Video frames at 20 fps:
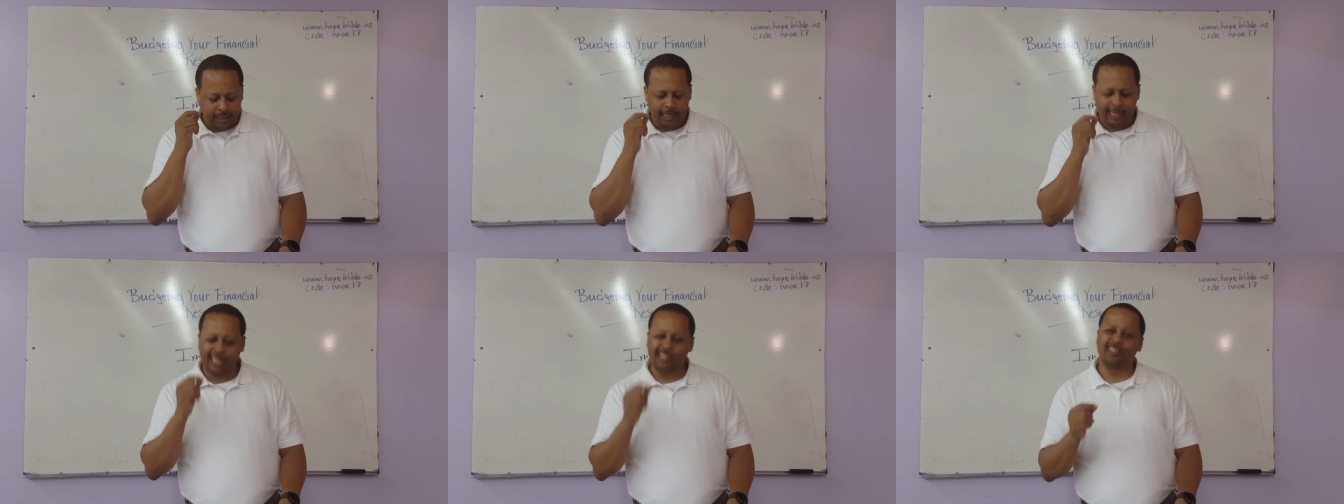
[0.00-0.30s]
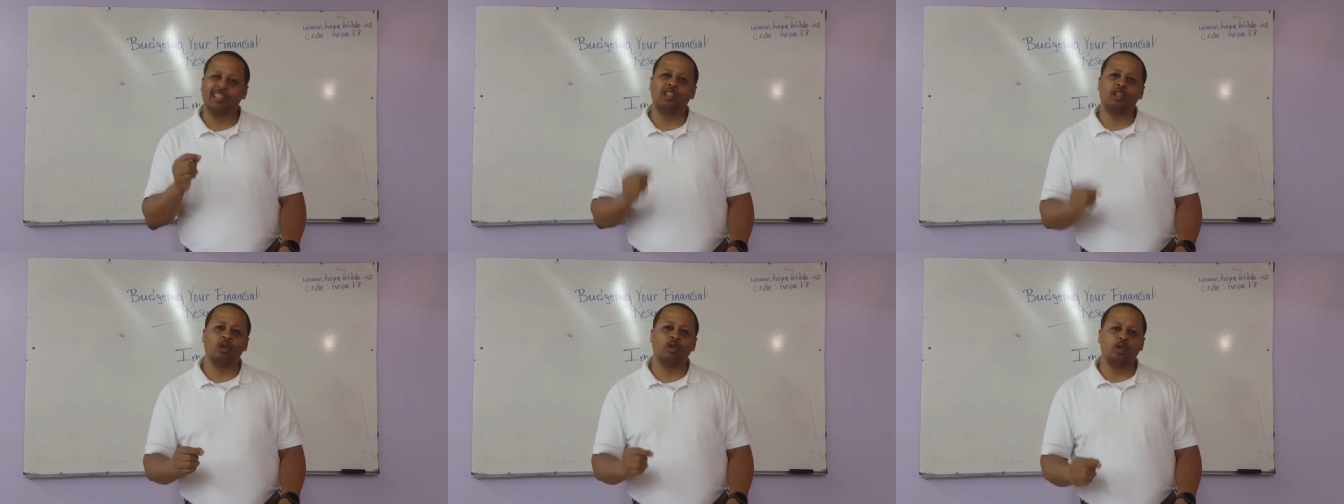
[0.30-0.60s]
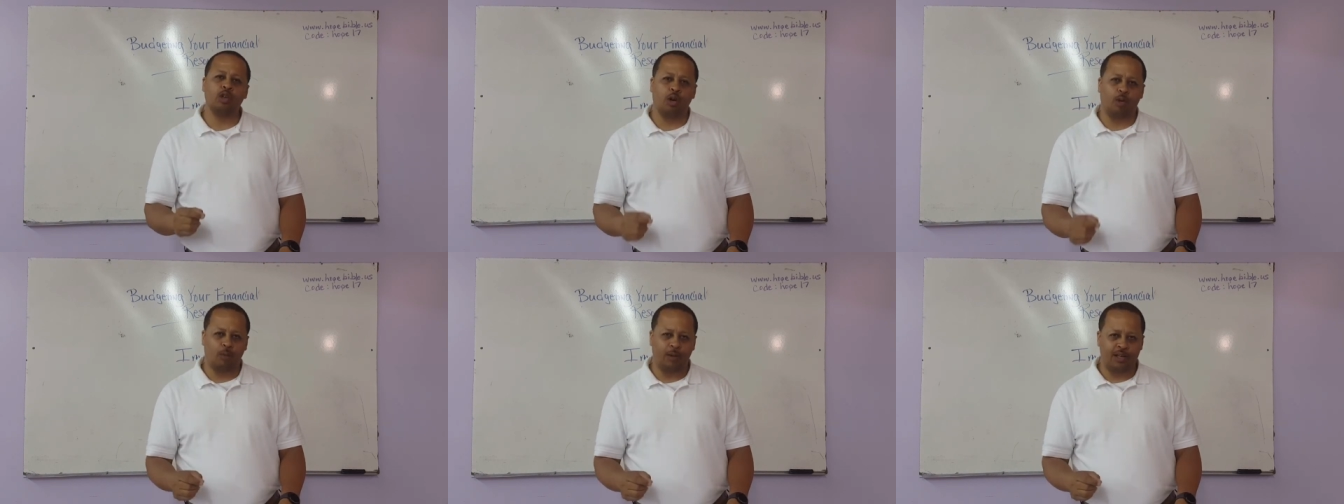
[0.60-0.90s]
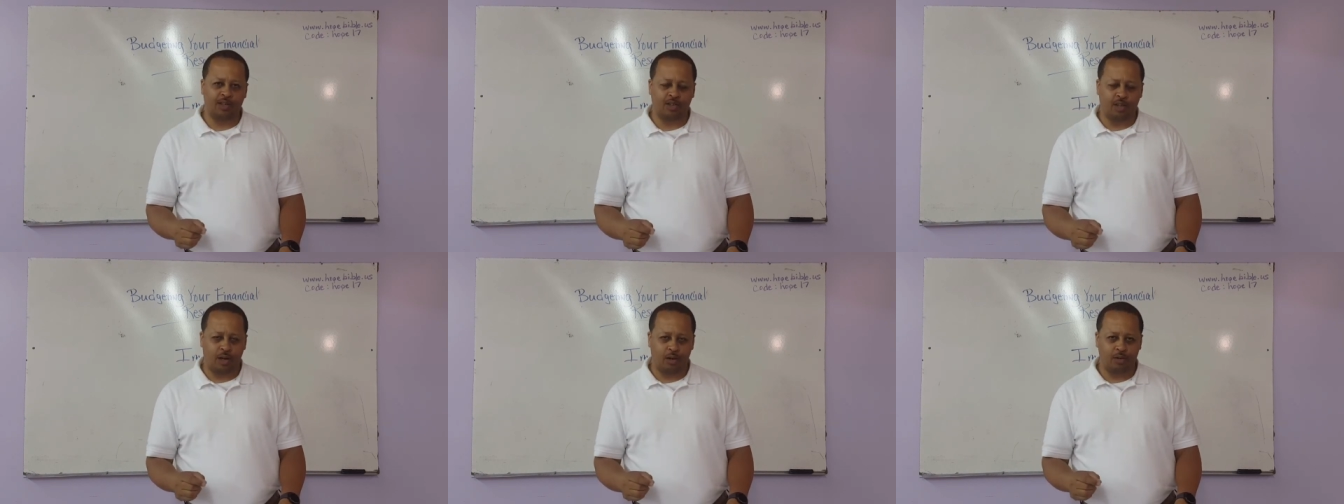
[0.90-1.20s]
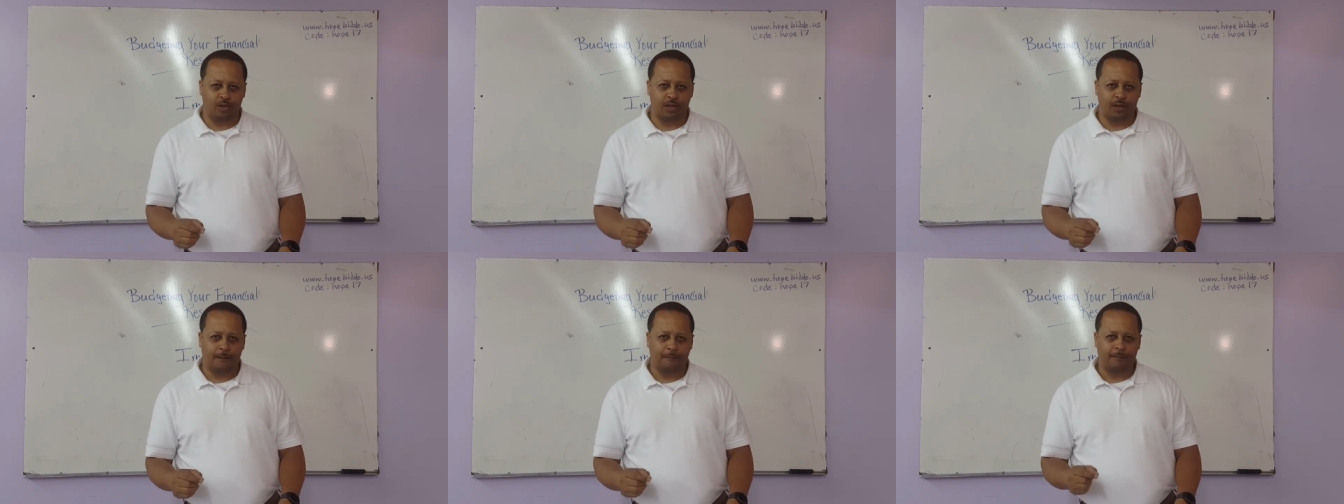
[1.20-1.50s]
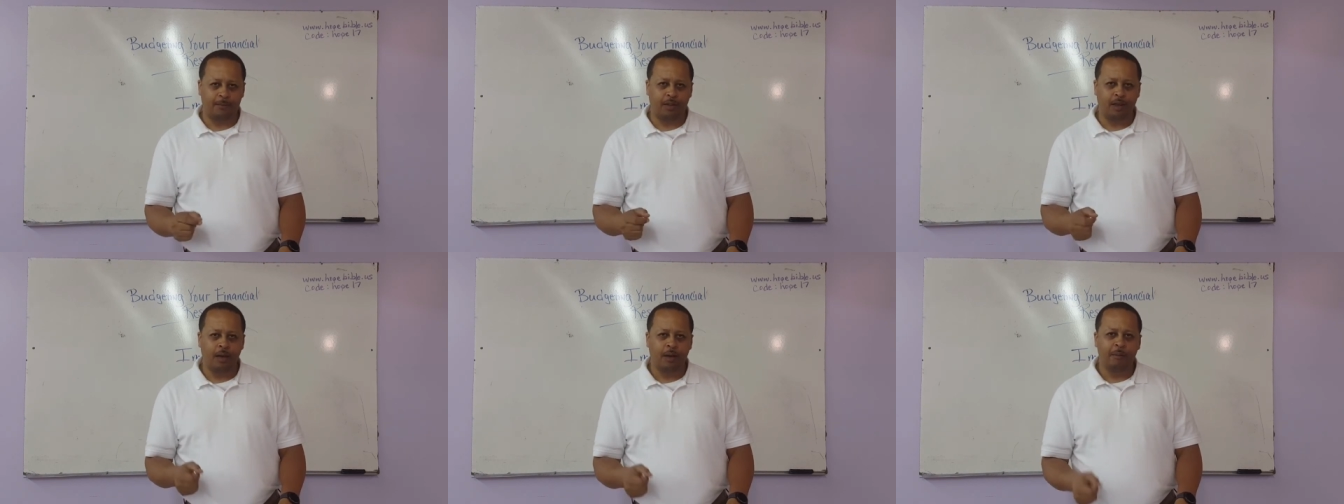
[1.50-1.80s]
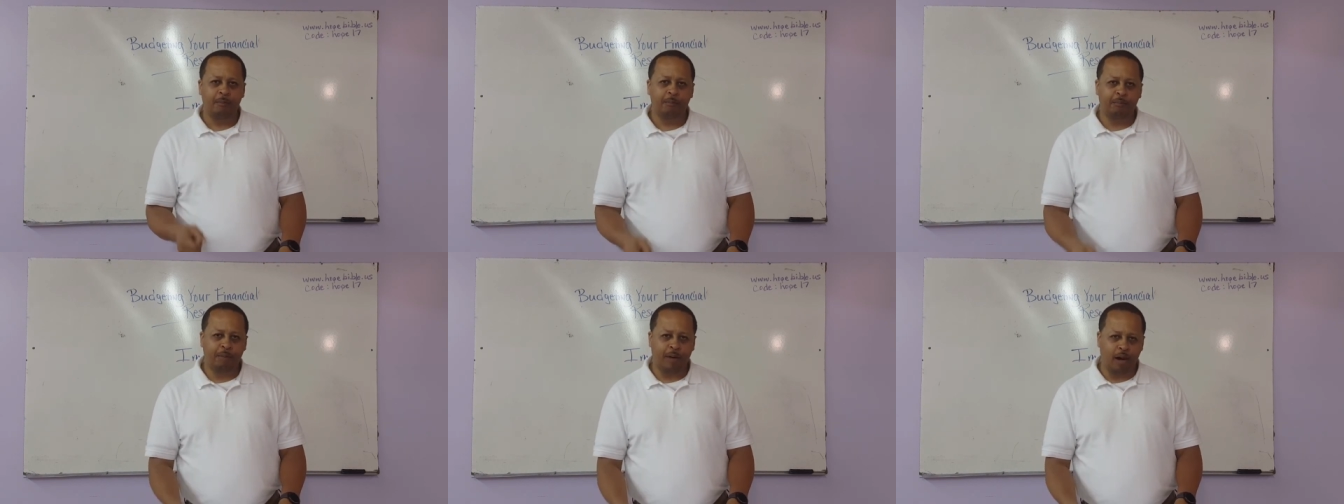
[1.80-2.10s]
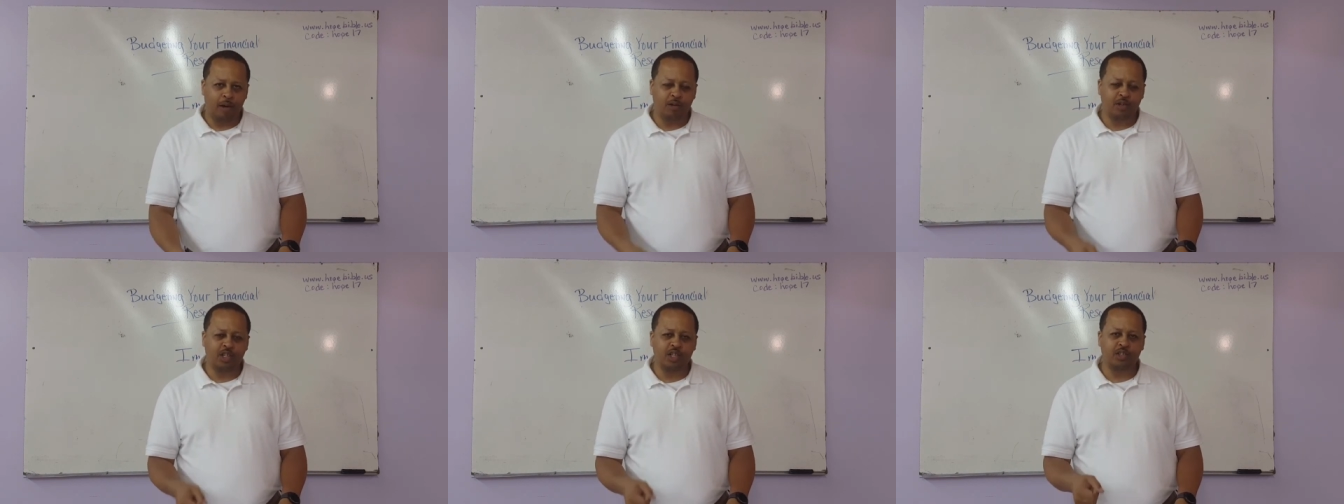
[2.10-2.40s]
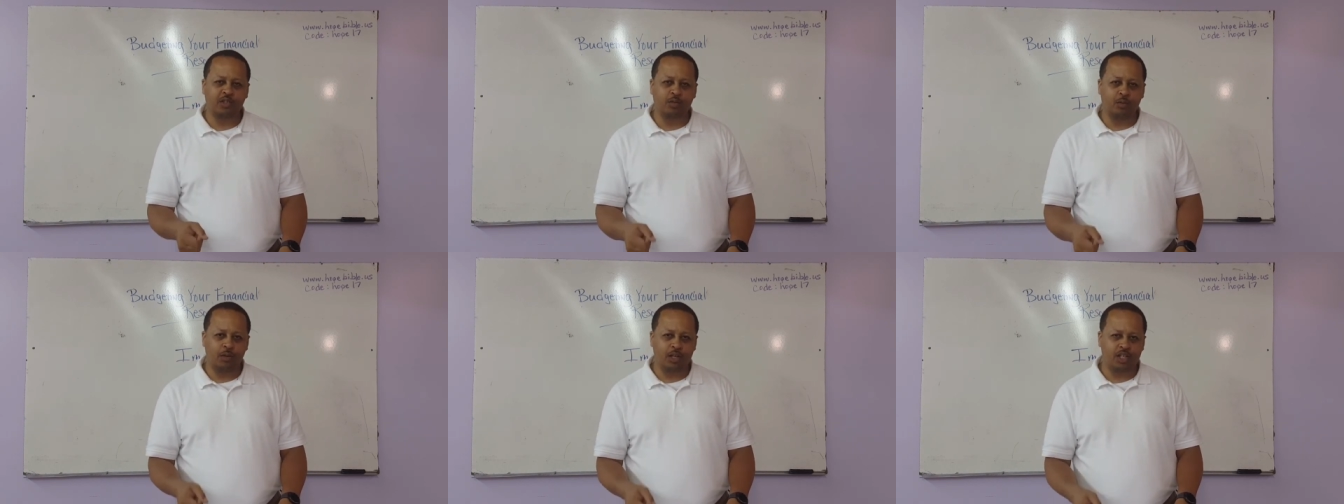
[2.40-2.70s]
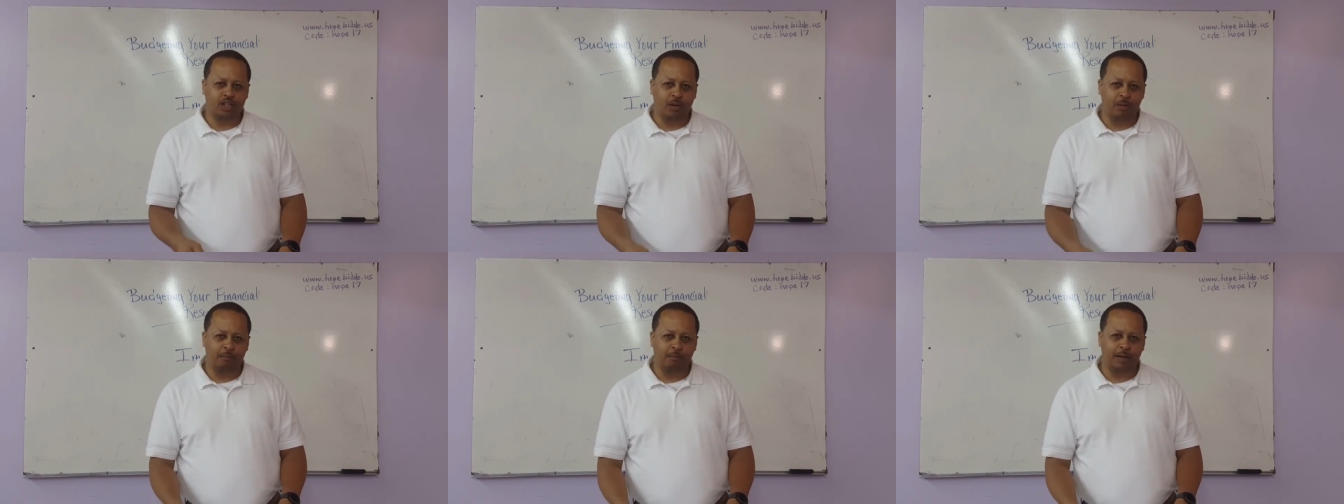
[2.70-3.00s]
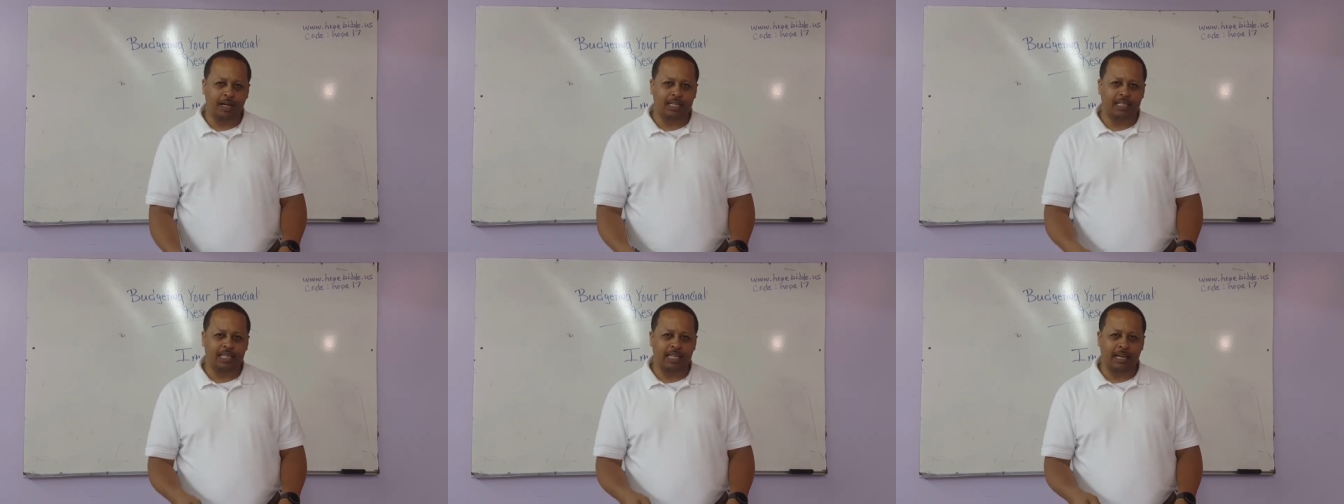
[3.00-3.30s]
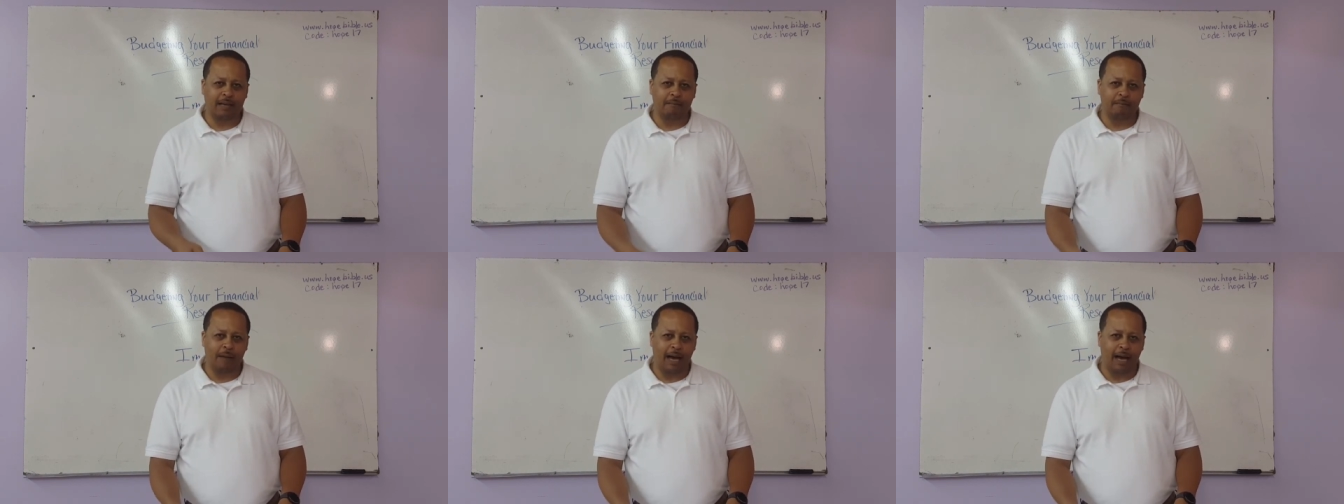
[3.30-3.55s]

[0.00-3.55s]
and to do your research. Purchase with your budget in